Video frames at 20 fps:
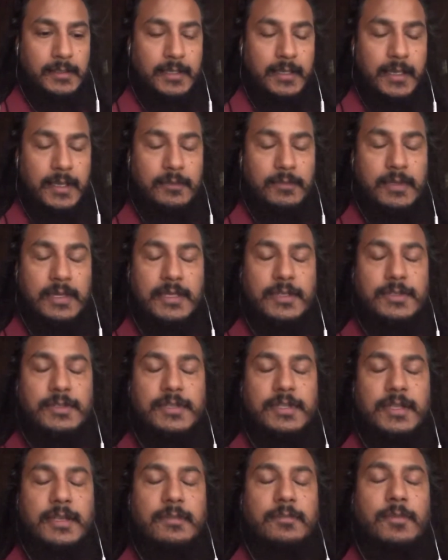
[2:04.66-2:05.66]
I would like to
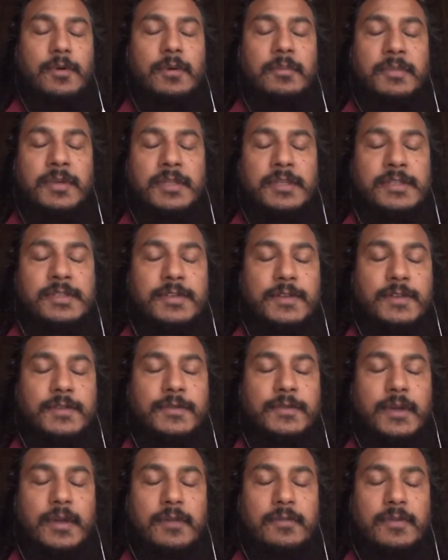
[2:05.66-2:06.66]
take a moment
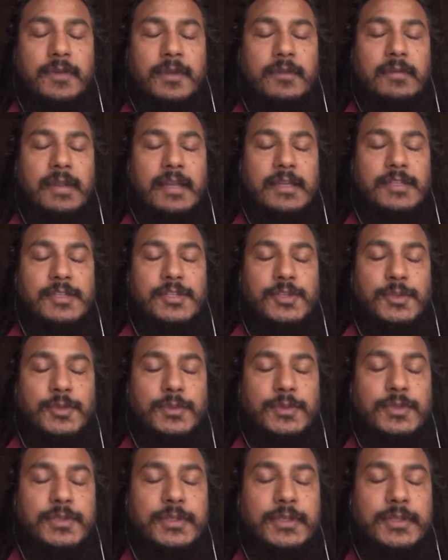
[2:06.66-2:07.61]
of a gratitude